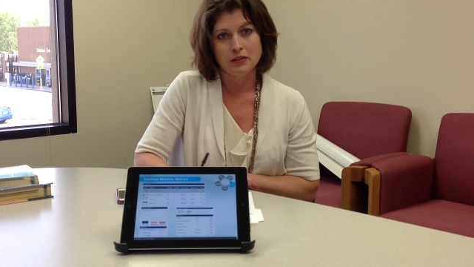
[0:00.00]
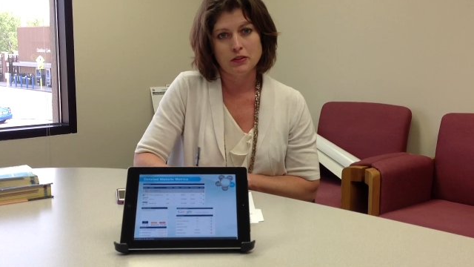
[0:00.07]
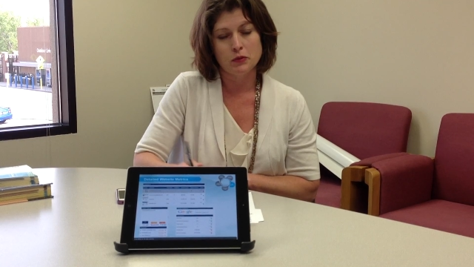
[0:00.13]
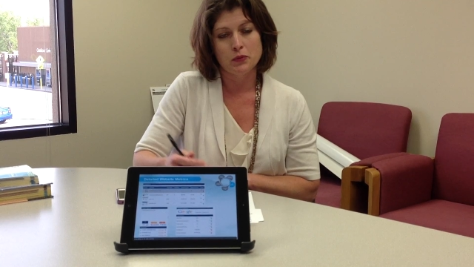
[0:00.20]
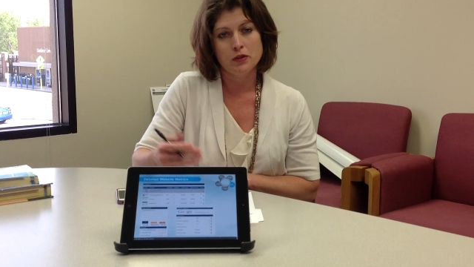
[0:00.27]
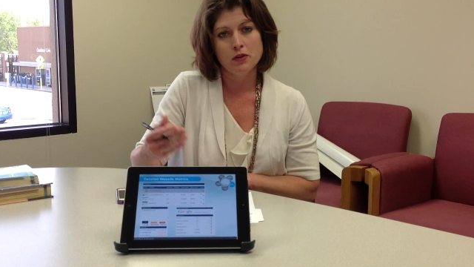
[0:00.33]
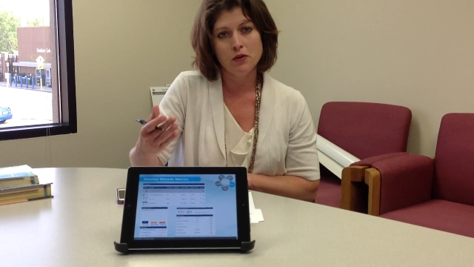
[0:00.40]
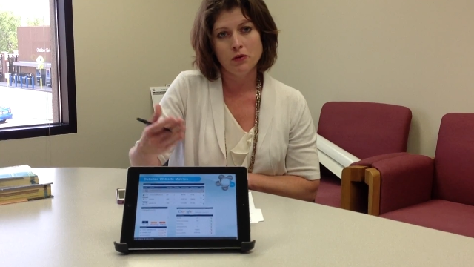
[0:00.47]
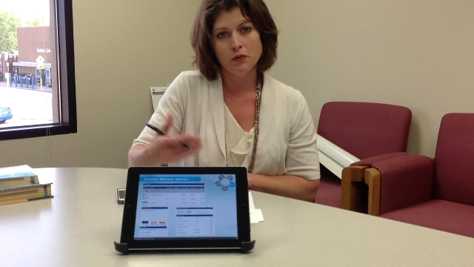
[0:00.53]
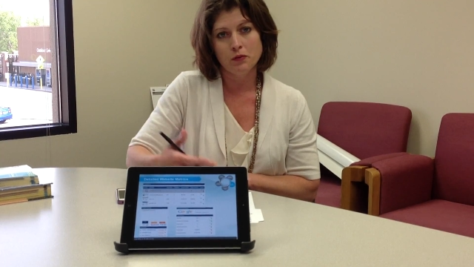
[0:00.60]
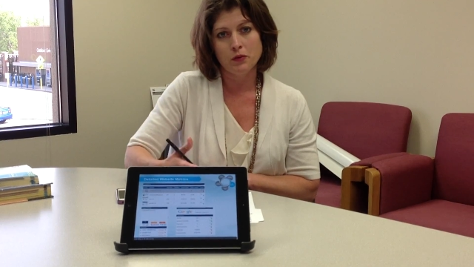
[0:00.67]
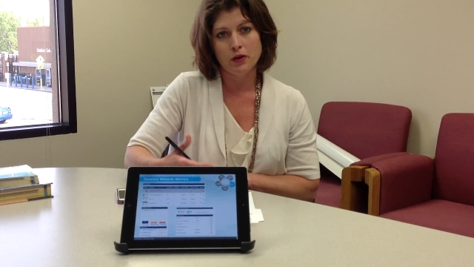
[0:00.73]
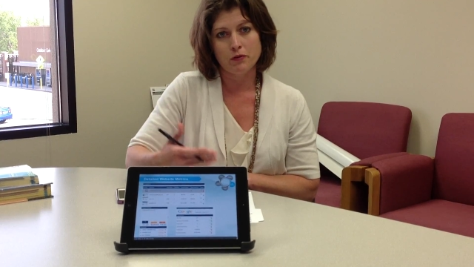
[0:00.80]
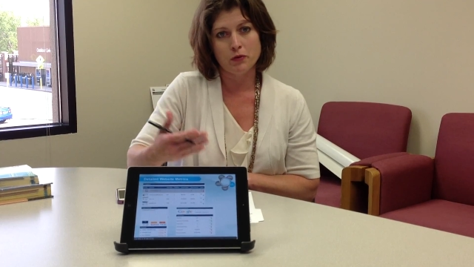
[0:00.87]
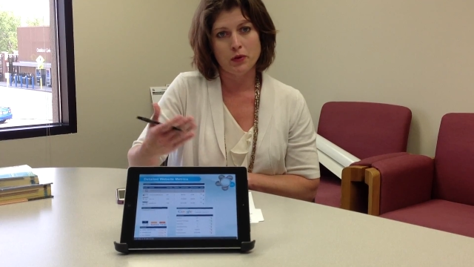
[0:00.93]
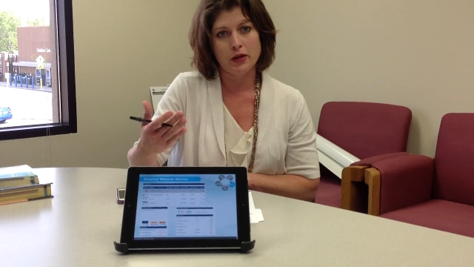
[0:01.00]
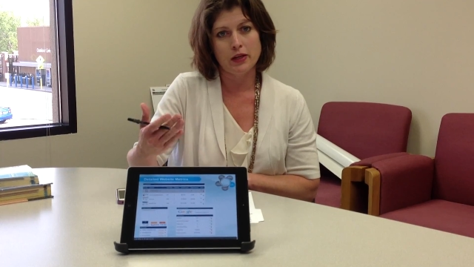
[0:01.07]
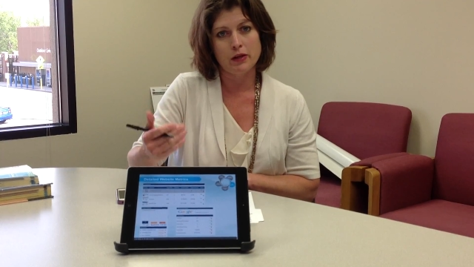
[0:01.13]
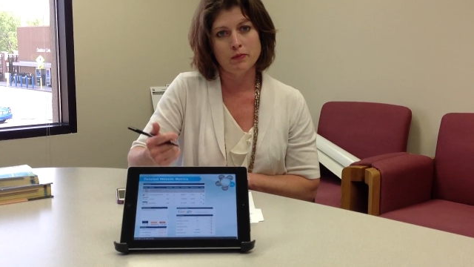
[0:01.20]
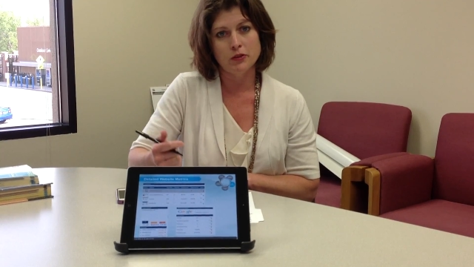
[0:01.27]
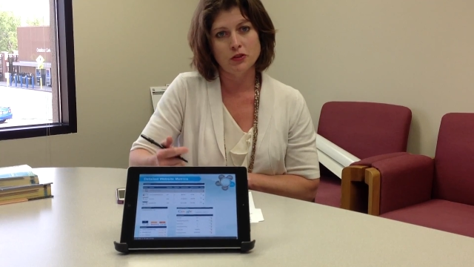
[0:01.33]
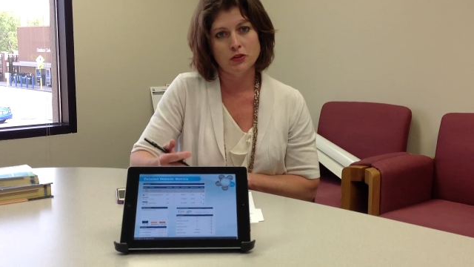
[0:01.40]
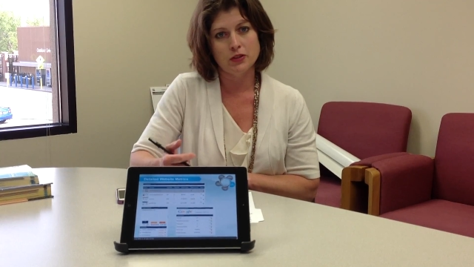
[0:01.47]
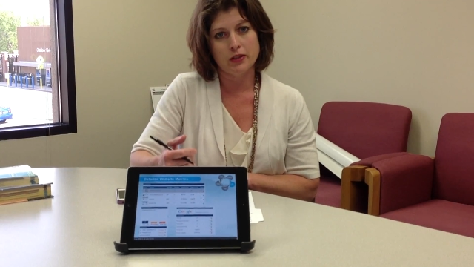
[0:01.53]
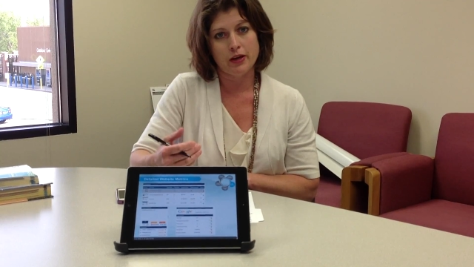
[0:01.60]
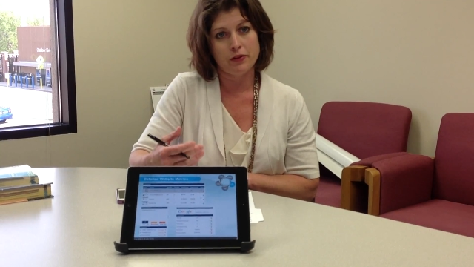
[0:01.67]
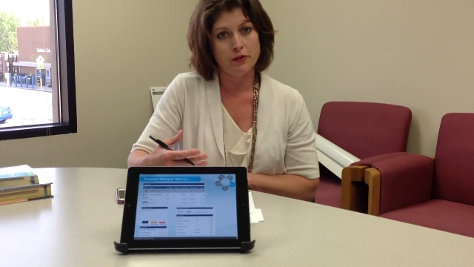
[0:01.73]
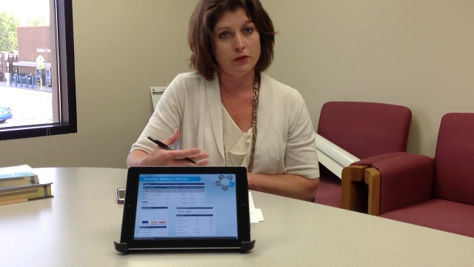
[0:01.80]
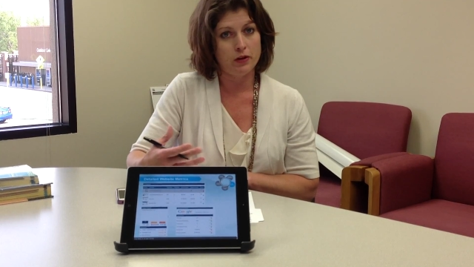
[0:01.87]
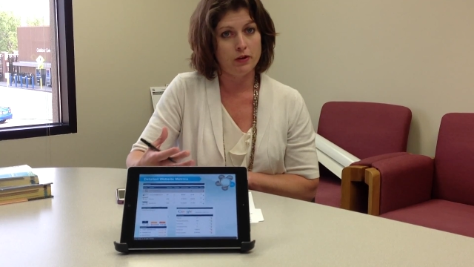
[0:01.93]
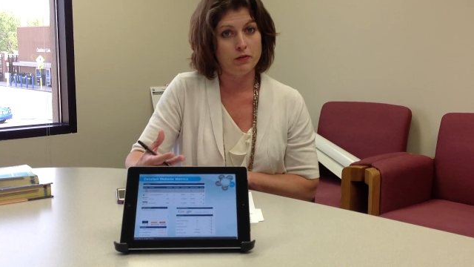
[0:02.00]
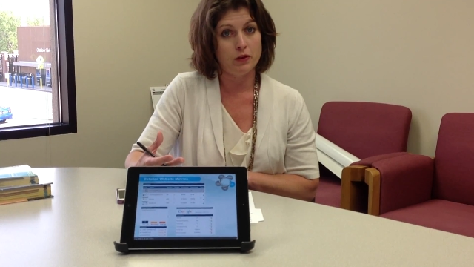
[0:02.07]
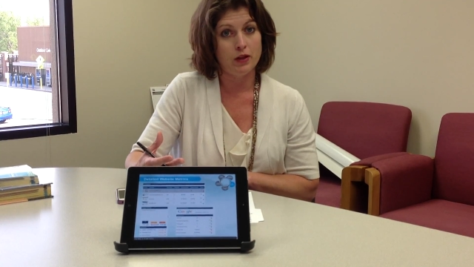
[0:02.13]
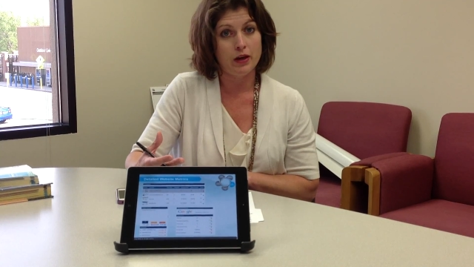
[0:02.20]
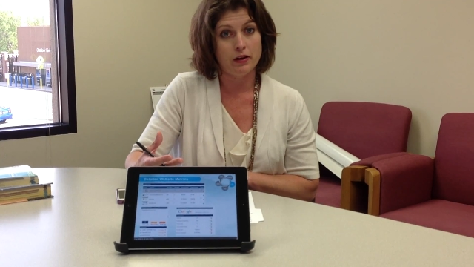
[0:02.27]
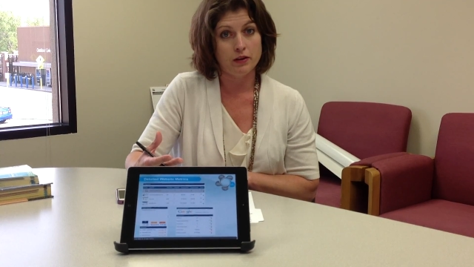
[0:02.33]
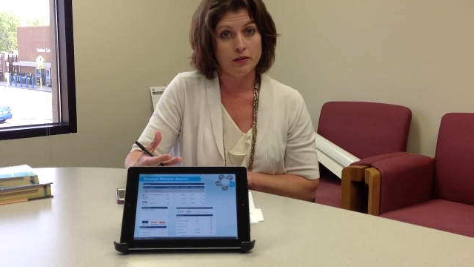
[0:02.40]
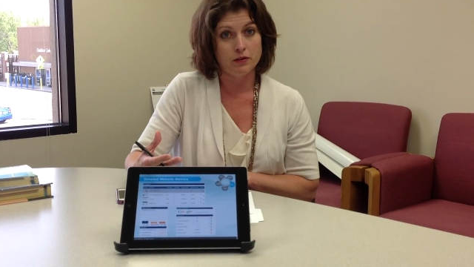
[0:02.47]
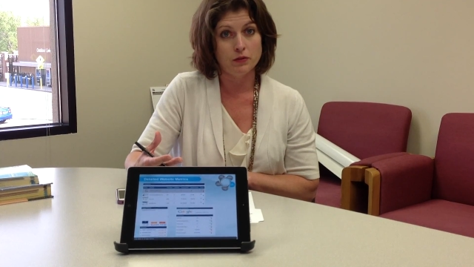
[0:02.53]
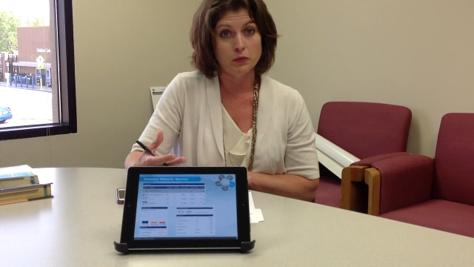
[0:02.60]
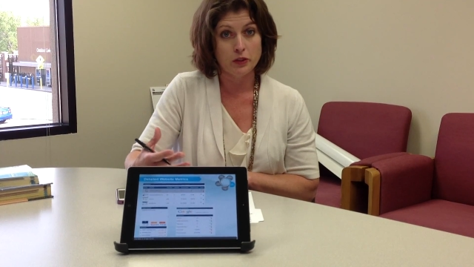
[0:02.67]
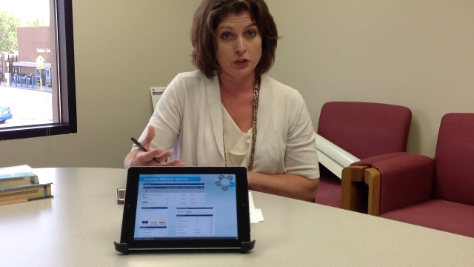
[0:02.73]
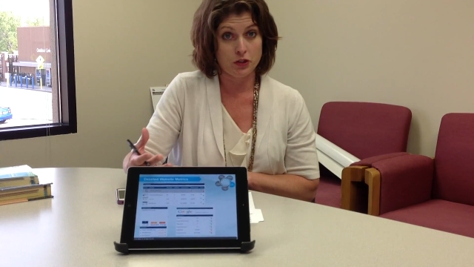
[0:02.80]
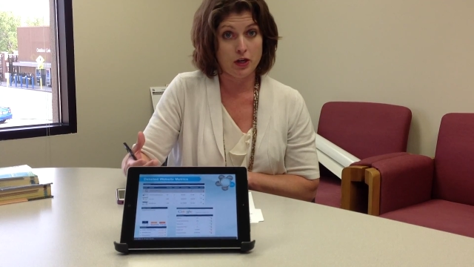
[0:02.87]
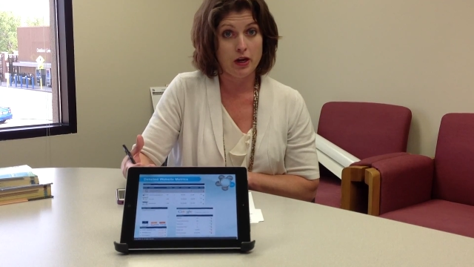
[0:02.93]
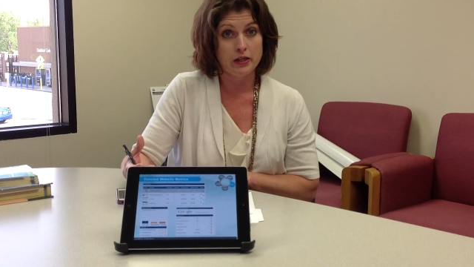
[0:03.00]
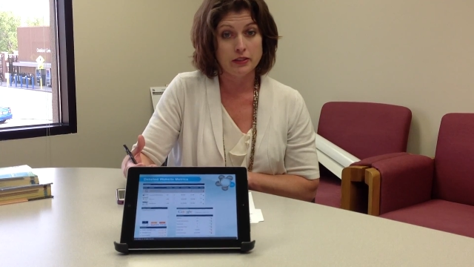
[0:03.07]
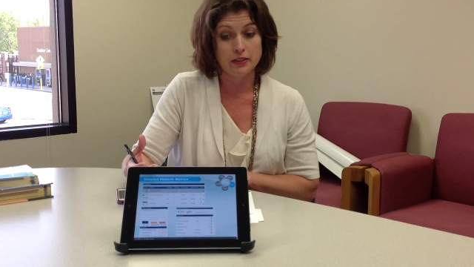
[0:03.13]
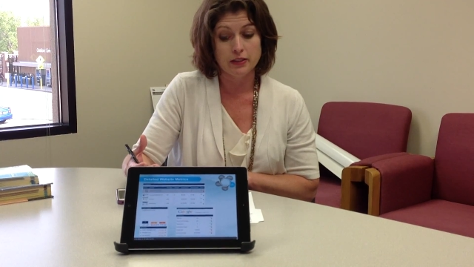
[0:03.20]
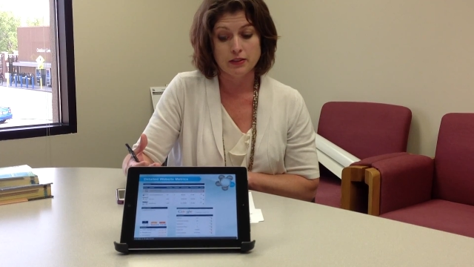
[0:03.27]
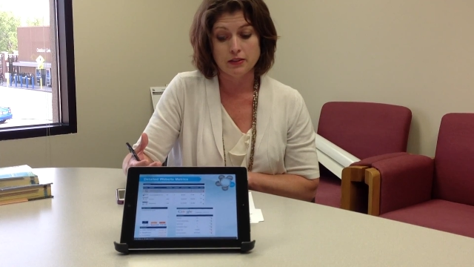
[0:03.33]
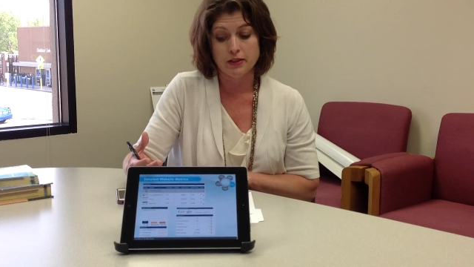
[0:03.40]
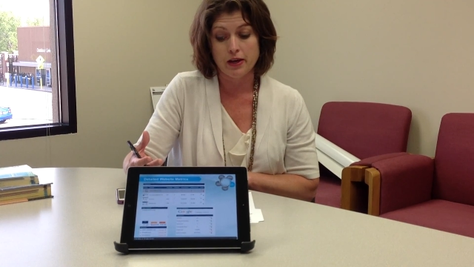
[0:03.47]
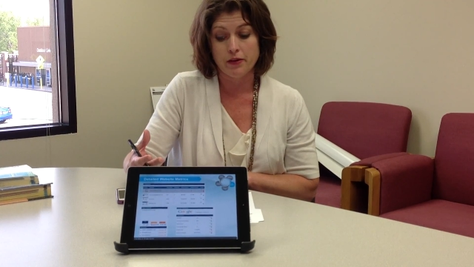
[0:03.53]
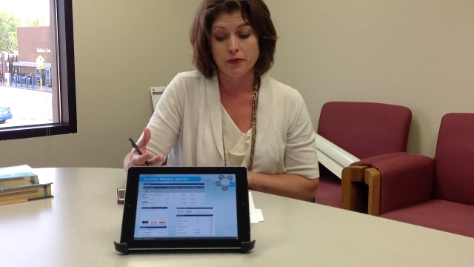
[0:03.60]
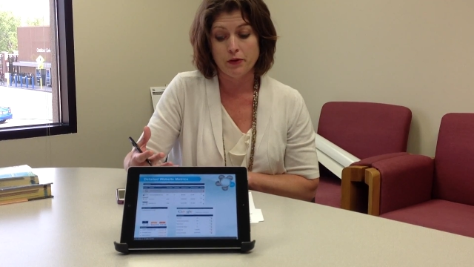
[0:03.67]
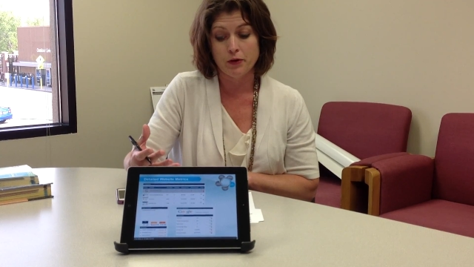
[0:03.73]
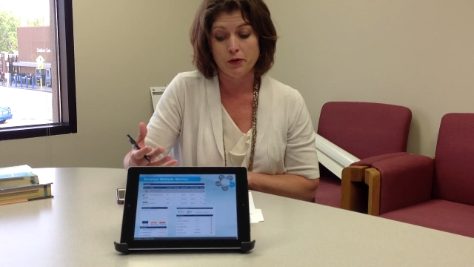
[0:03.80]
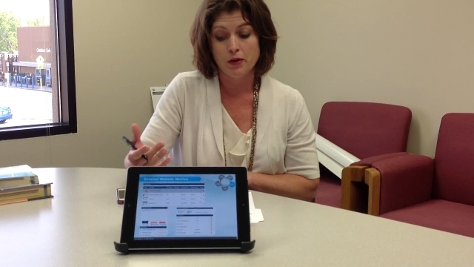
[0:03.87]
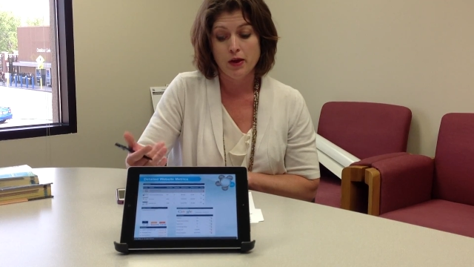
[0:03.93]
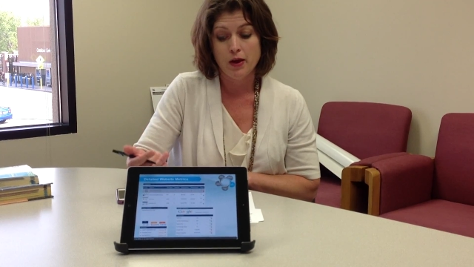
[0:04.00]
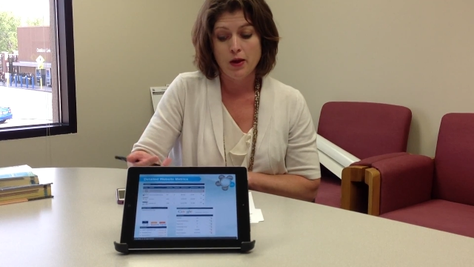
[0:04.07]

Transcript: So we know we have great images on there and you have a lot of rich content on there.